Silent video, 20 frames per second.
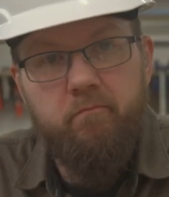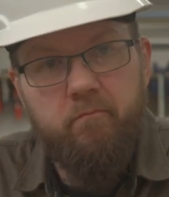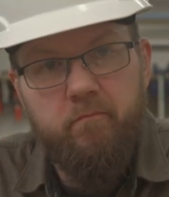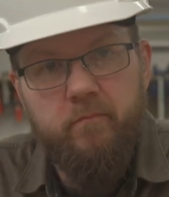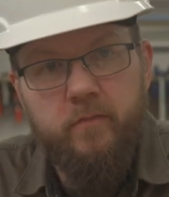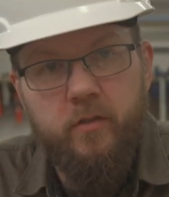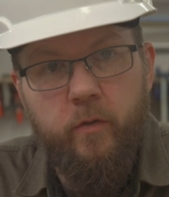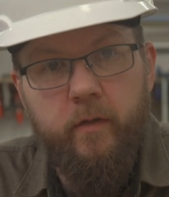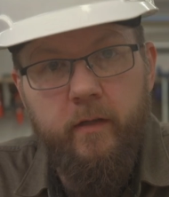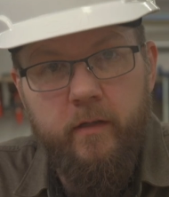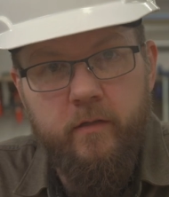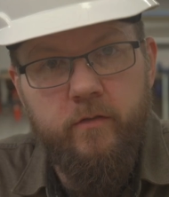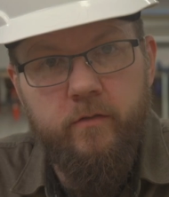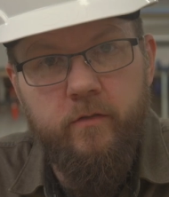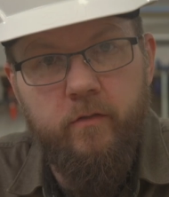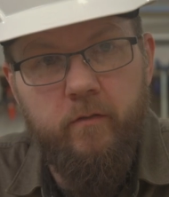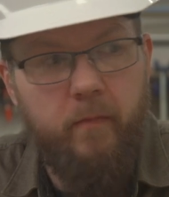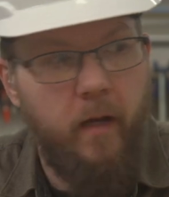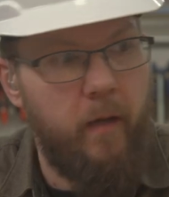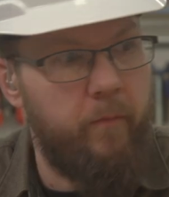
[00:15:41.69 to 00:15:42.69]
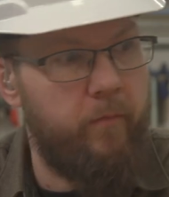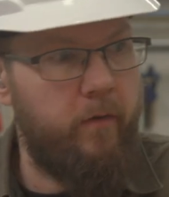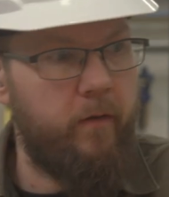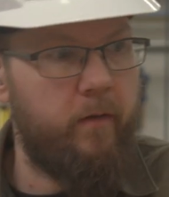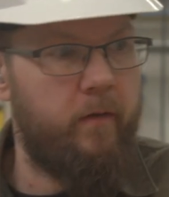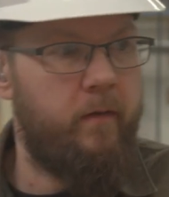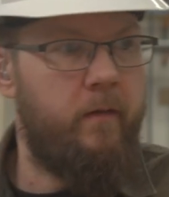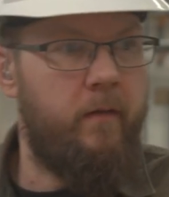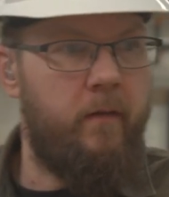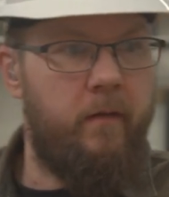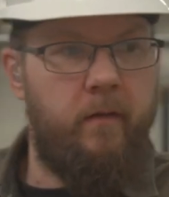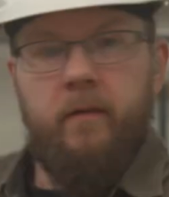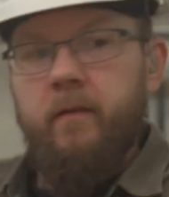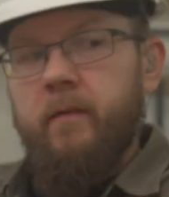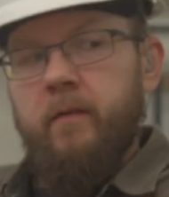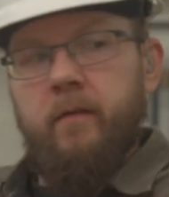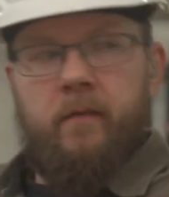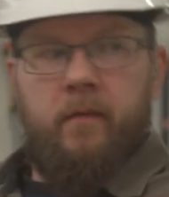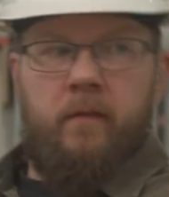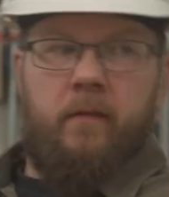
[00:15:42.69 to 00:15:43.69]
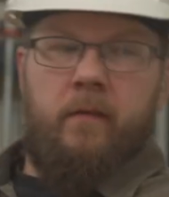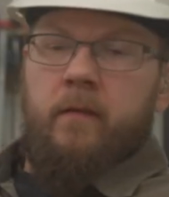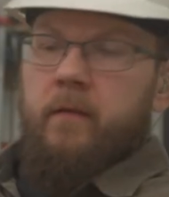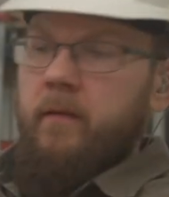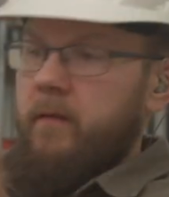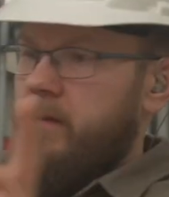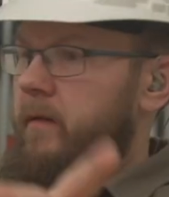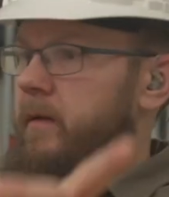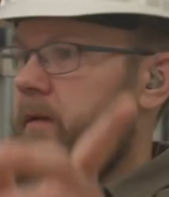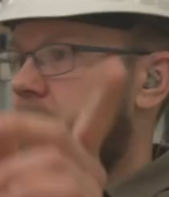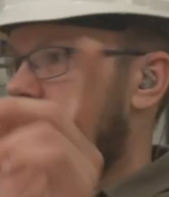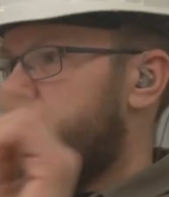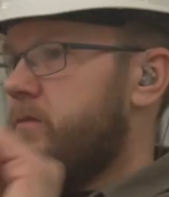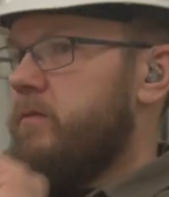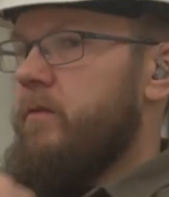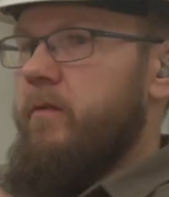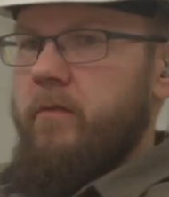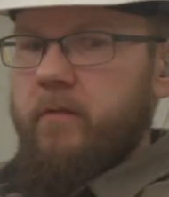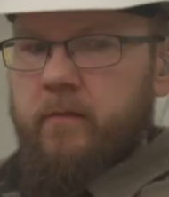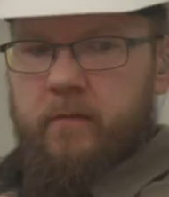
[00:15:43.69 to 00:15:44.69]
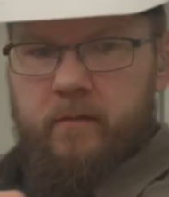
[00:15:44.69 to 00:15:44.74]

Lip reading: So it is true in my book. It is true.